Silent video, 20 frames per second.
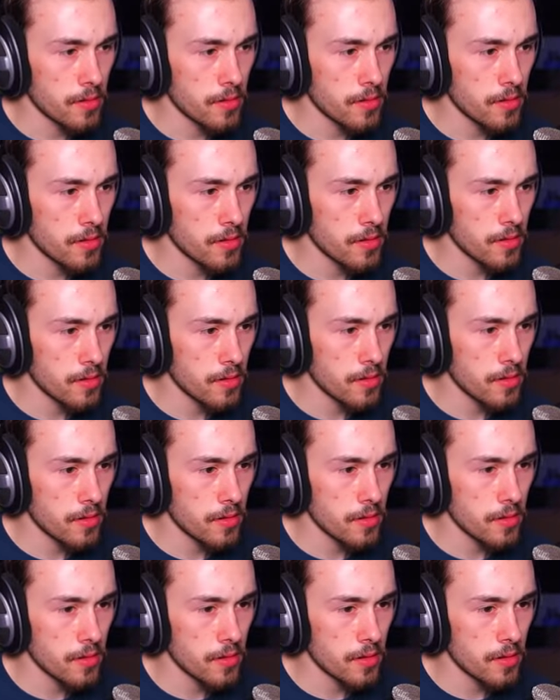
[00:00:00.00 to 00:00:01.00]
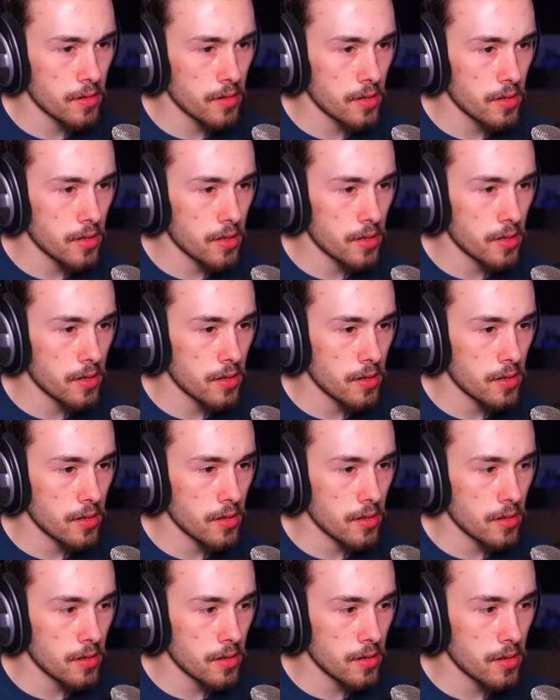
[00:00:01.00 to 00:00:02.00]

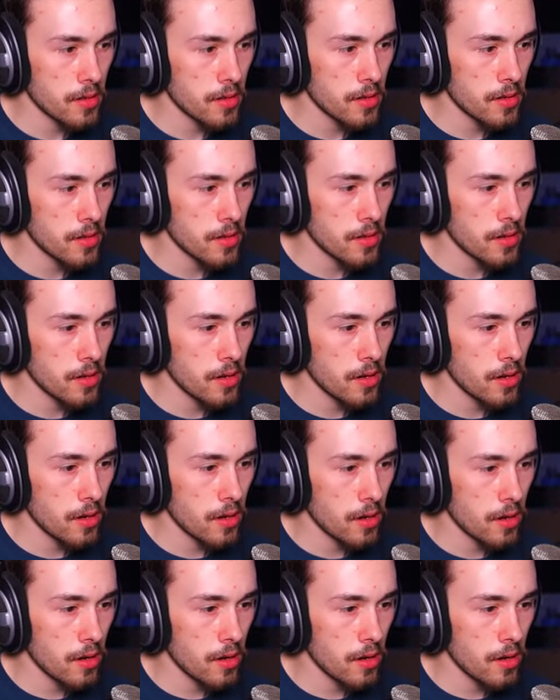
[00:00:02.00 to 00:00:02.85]
(no one is talking)